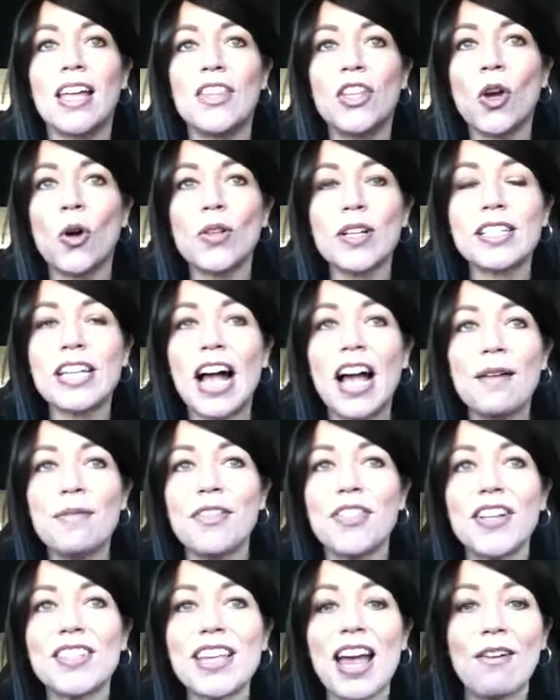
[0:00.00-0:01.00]
The only time
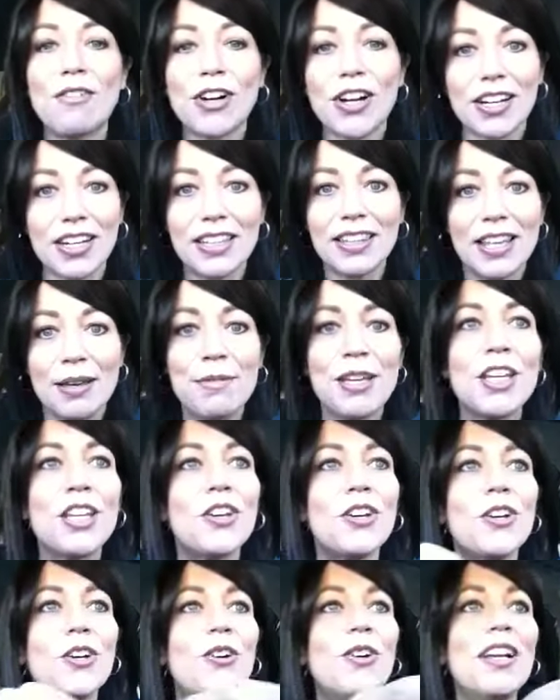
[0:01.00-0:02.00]
that that's ever going to limit
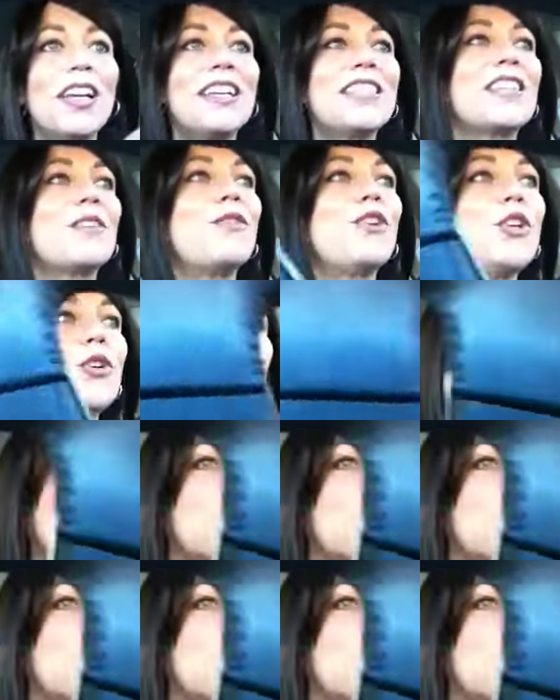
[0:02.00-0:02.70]
you is if you